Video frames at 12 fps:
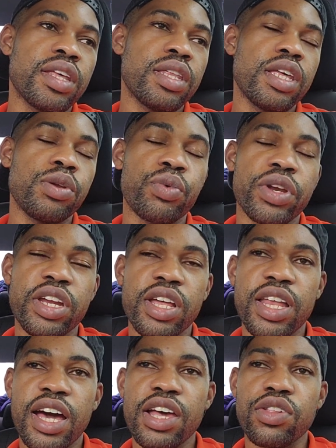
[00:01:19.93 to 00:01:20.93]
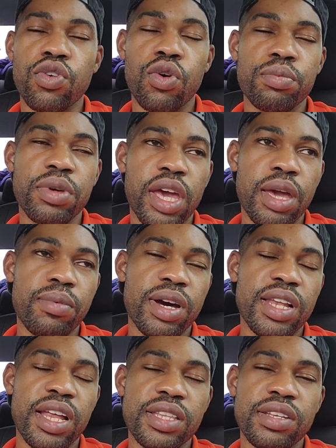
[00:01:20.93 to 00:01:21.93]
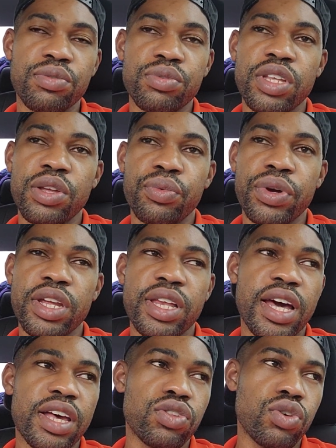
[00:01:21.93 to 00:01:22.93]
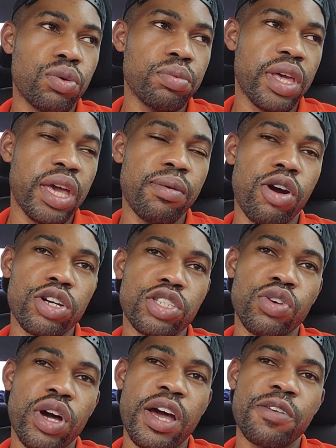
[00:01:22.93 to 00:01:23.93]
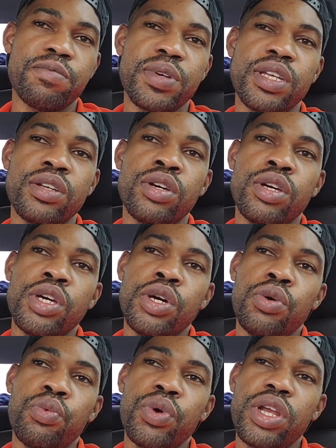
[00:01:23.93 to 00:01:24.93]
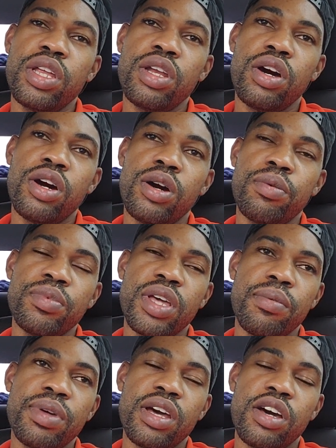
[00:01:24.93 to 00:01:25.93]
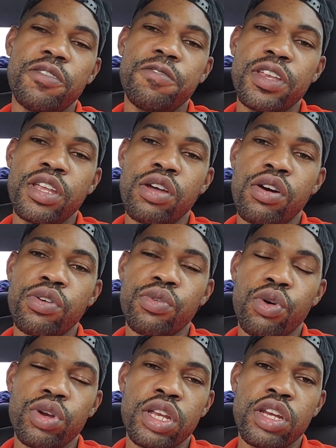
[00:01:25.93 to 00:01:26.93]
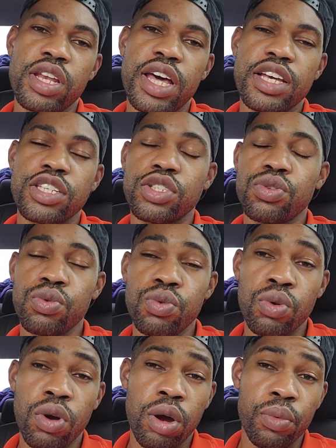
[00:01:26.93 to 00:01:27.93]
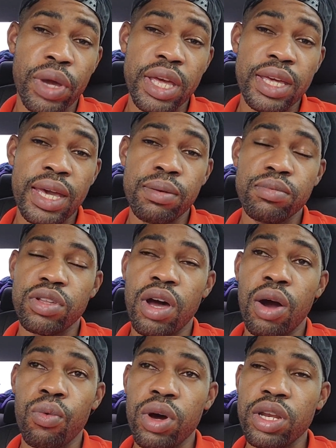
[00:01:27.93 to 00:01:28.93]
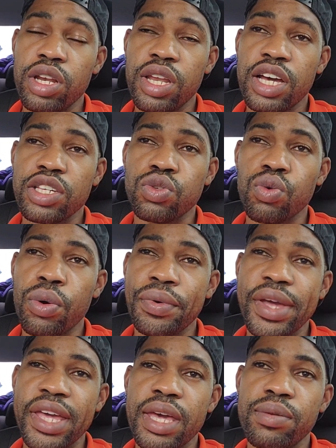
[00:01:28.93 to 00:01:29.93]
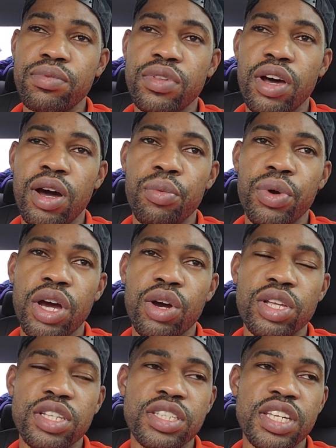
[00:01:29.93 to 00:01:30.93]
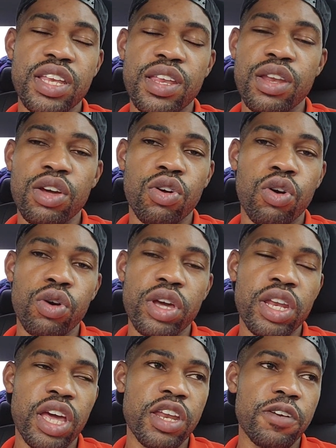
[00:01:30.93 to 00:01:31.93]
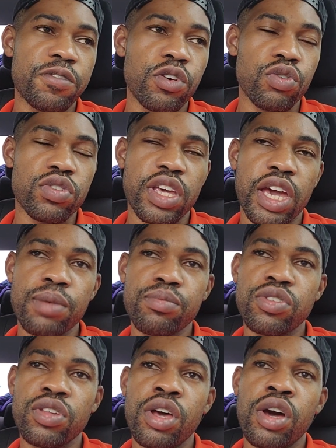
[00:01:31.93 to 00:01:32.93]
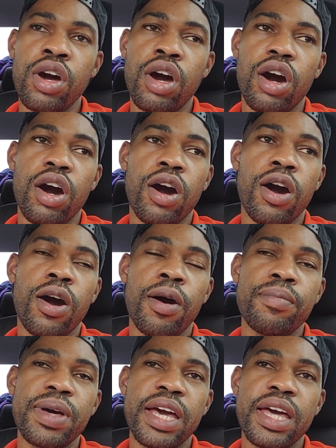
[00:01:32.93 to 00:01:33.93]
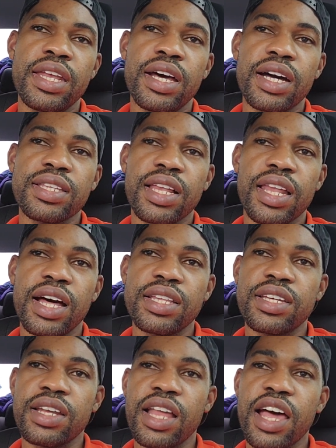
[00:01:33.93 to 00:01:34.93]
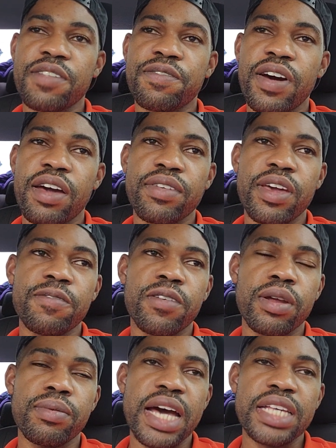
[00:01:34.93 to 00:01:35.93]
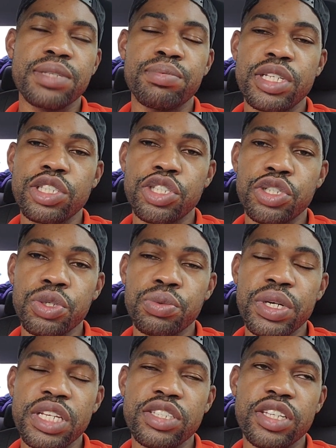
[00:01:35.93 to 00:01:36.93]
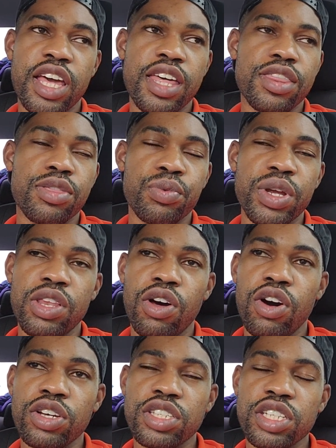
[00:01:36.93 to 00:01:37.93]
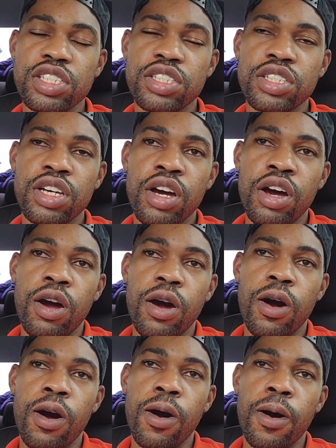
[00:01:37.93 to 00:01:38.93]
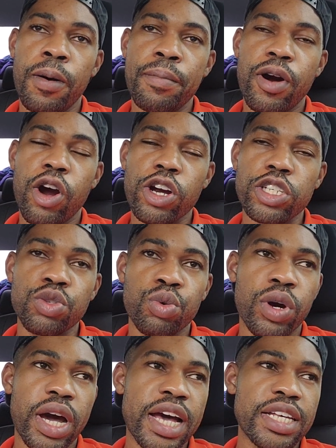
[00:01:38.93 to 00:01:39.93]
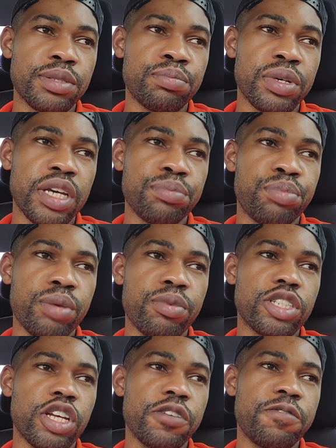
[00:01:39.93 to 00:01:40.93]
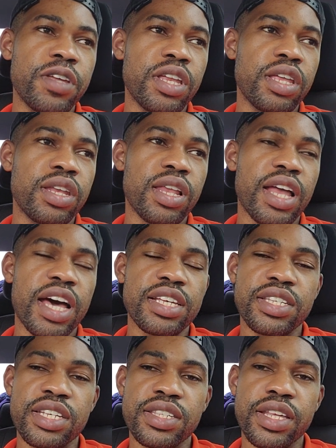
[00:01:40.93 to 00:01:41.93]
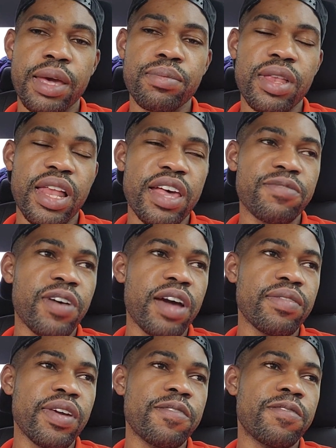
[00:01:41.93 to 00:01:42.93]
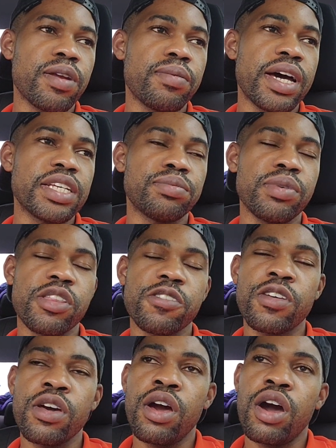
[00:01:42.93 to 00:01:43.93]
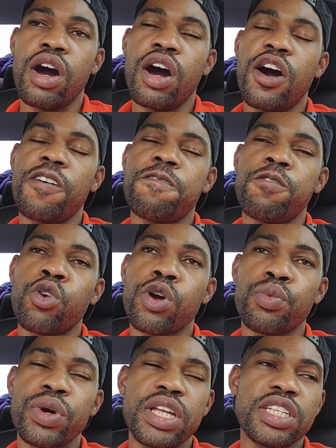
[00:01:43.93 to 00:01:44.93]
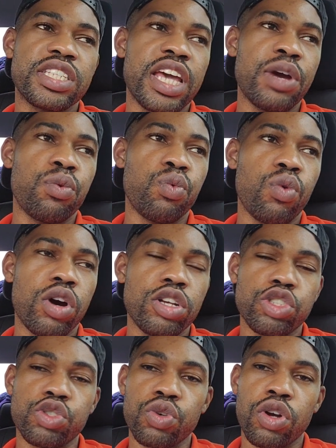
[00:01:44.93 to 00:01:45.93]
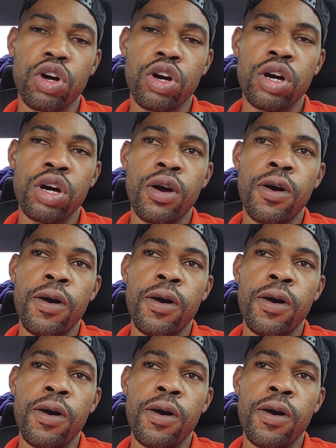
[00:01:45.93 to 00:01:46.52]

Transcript: They did win their last home game. Atalanta did win their last home game. Arsenal have been winning, undefeated on the road in their last two away games. Won their last two away games without conceding a goal in any of those games. And Atalanta, the last five games for them has been 2 wins and 3 losses. Arsenal has been pretty much undefeated in the last 6 games. The last 5 games for them has been 4 wins and 1 draw.